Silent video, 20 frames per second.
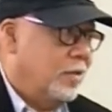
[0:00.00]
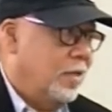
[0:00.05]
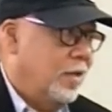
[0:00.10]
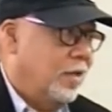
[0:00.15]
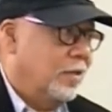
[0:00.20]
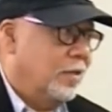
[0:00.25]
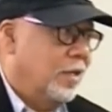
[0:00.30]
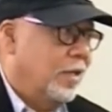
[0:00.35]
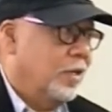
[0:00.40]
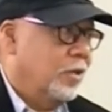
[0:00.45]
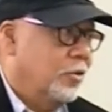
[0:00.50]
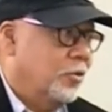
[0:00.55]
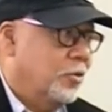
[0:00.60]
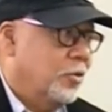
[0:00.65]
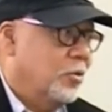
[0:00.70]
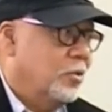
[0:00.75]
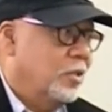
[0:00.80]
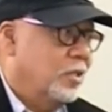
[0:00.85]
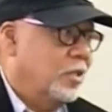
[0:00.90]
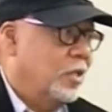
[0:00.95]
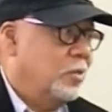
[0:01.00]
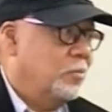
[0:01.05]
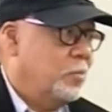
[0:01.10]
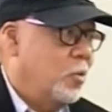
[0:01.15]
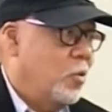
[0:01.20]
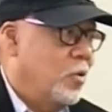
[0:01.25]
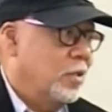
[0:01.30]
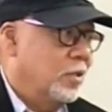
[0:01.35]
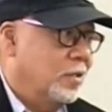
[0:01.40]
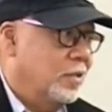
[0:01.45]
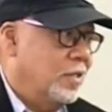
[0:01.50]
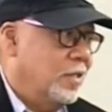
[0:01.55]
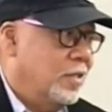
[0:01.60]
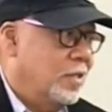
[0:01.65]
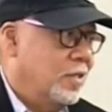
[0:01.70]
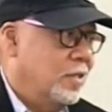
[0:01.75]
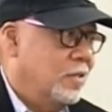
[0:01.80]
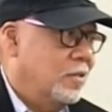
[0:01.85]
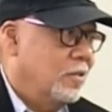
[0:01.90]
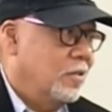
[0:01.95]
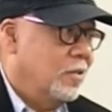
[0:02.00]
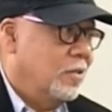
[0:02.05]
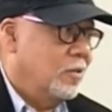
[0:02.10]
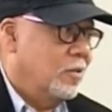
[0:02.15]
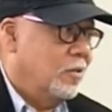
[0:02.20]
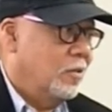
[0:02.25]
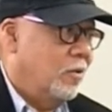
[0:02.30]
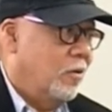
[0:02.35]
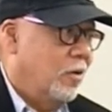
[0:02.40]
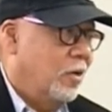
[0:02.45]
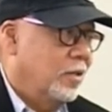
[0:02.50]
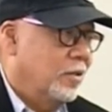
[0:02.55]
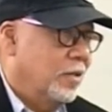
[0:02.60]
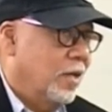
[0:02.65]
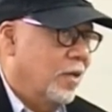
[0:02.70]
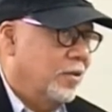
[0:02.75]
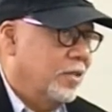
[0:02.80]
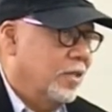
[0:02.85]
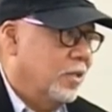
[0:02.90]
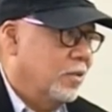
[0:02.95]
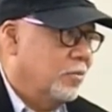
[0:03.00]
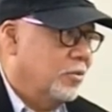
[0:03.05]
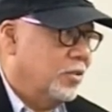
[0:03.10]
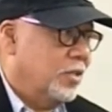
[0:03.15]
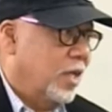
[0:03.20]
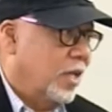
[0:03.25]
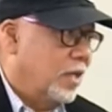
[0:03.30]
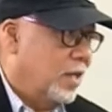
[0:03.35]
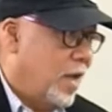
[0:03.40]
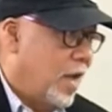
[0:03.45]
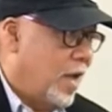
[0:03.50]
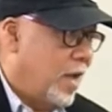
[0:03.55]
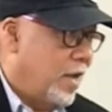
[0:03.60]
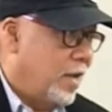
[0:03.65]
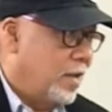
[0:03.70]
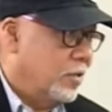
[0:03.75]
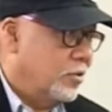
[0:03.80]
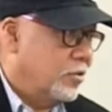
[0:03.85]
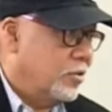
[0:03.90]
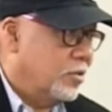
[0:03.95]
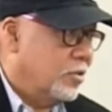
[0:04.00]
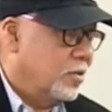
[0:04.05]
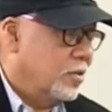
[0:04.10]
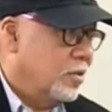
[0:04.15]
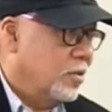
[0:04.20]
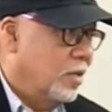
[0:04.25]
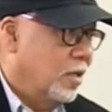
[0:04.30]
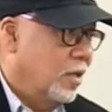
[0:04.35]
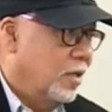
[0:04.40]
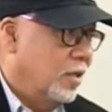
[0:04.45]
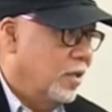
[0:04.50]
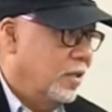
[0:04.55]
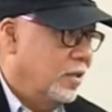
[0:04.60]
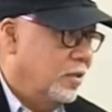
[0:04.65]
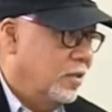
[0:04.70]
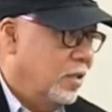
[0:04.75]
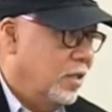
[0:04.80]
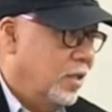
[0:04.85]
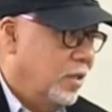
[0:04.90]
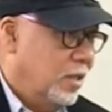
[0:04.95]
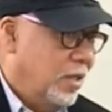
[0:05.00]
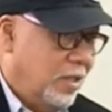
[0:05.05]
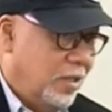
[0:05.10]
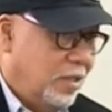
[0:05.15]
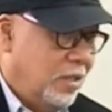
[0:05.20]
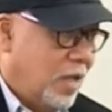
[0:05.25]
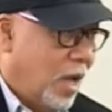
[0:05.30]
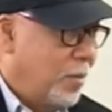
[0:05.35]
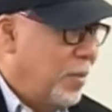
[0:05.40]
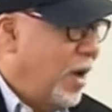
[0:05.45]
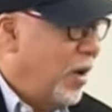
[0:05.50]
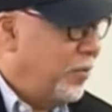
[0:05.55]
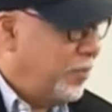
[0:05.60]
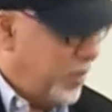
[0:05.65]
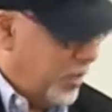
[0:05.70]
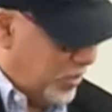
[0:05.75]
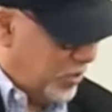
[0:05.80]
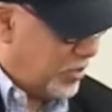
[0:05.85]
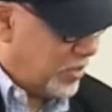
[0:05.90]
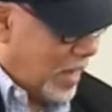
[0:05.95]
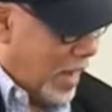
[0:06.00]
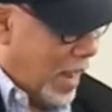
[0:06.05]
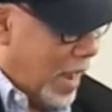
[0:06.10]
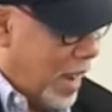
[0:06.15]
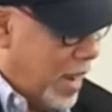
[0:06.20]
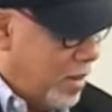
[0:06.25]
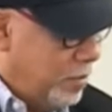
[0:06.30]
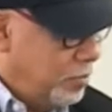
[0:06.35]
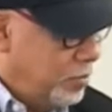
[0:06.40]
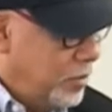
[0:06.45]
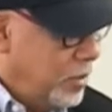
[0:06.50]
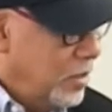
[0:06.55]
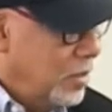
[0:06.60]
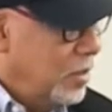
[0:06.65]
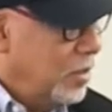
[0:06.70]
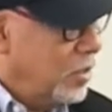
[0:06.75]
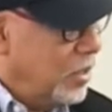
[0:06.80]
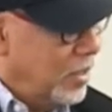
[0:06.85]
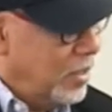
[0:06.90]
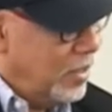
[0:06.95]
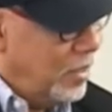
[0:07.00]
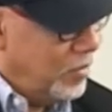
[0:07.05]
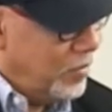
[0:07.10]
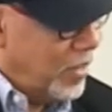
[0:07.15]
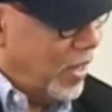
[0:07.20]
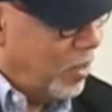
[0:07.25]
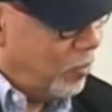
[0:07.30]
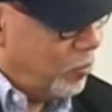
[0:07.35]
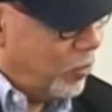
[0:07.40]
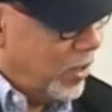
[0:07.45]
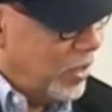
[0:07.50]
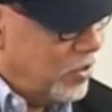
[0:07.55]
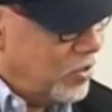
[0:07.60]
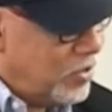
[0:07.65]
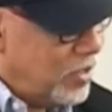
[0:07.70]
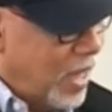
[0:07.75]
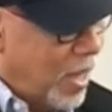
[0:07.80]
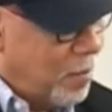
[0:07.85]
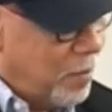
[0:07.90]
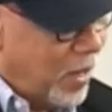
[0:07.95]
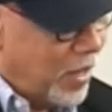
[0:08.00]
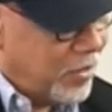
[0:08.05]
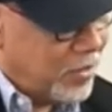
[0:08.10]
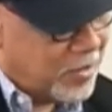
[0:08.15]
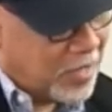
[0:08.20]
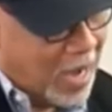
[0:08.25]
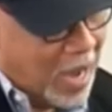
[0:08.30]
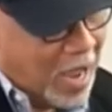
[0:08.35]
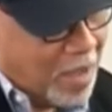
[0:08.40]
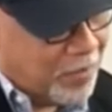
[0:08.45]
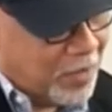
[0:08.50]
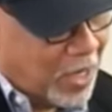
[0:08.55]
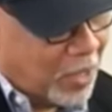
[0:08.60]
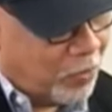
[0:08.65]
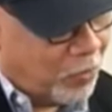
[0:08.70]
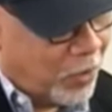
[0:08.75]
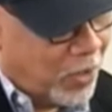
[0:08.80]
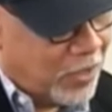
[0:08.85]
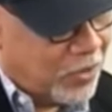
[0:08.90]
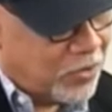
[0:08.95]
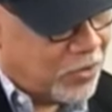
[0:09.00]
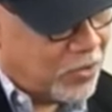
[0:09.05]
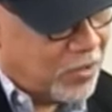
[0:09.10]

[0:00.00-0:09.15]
had like a 38-point lead on, I think it was Dan Hines, about this time. Uh-huh. In that race, and by the time that race